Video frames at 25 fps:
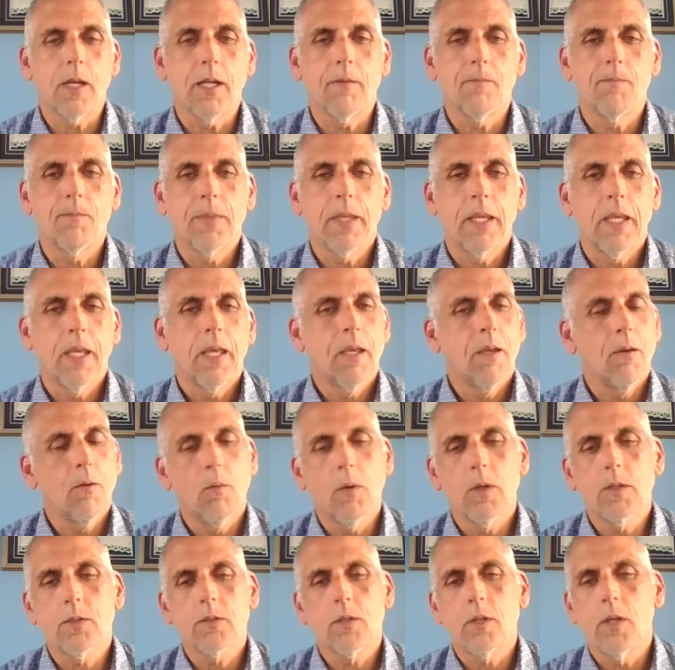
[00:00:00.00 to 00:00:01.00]
It
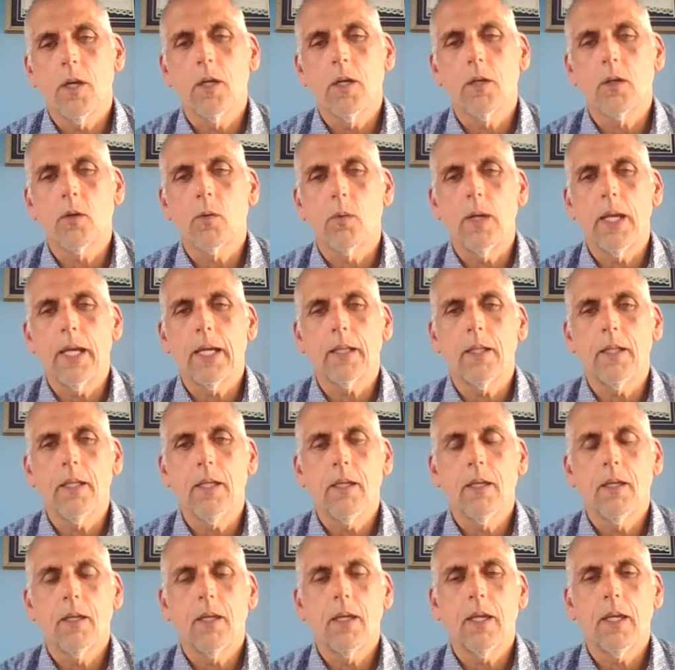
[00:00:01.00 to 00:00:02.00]
wasn't done correctly,
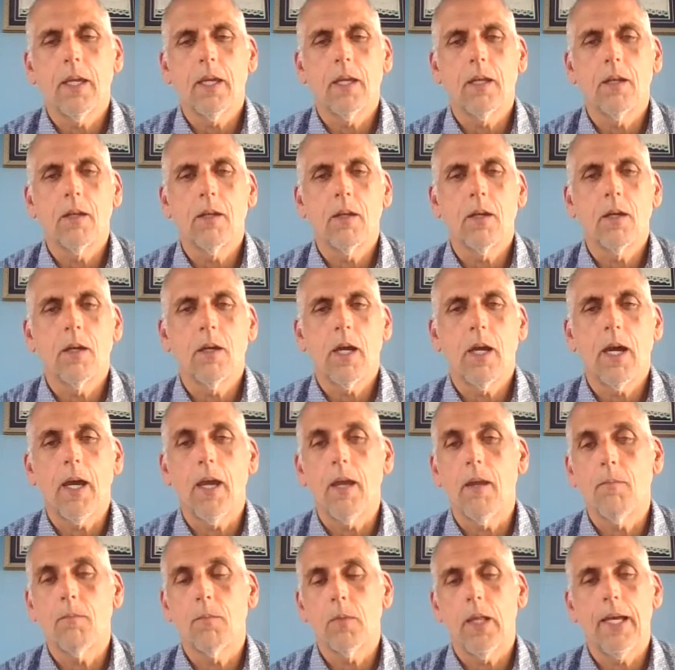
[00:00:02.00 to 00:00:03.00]
and I
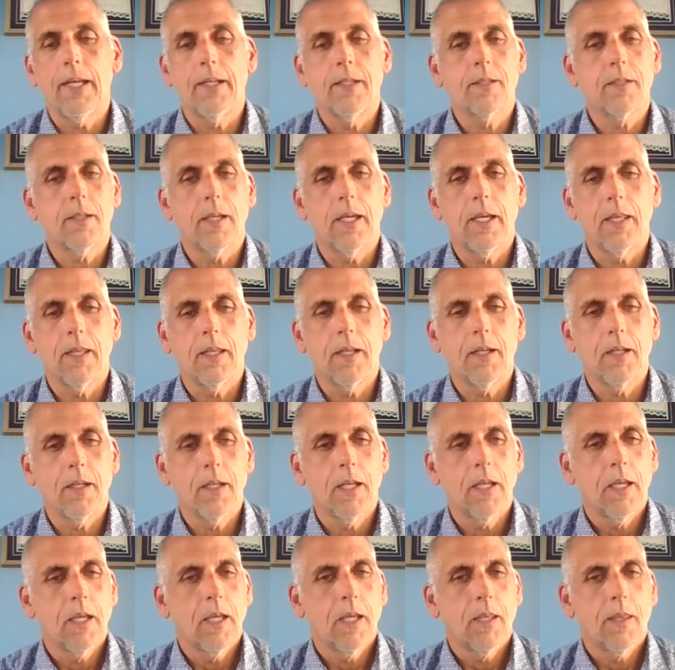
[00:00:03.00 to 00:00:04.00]
am glad to say
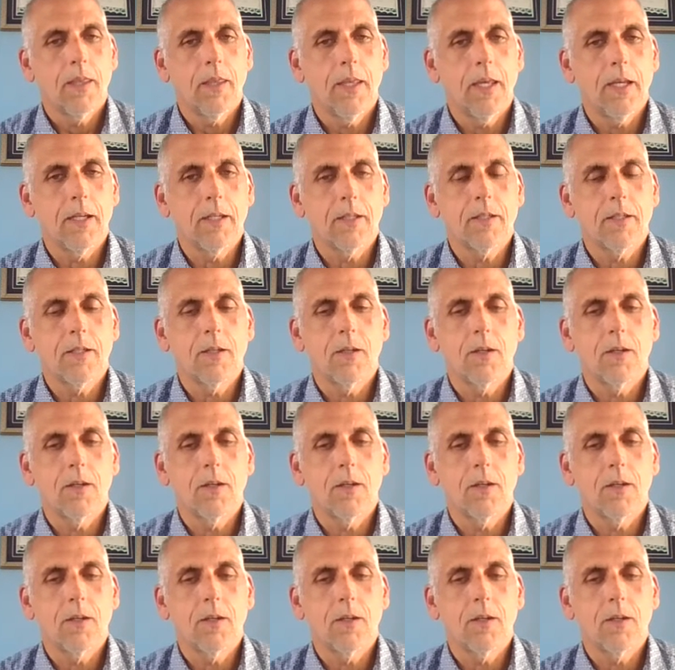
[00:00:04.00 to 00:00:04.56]
that